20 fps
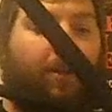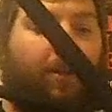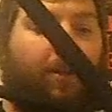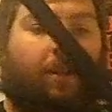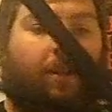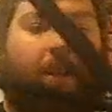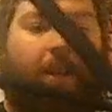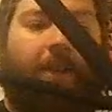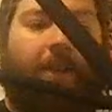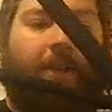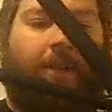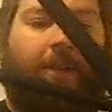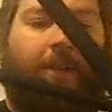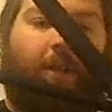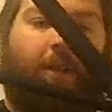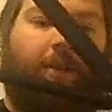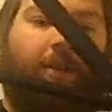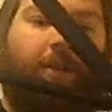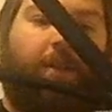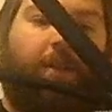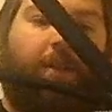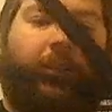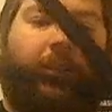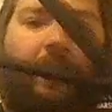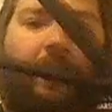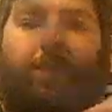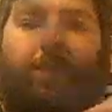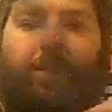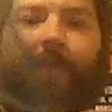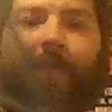Like I said, it looks like
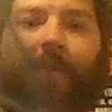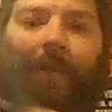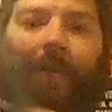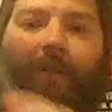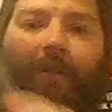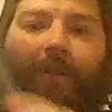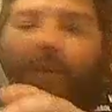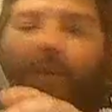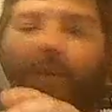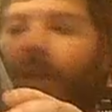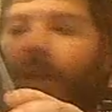these come out as well.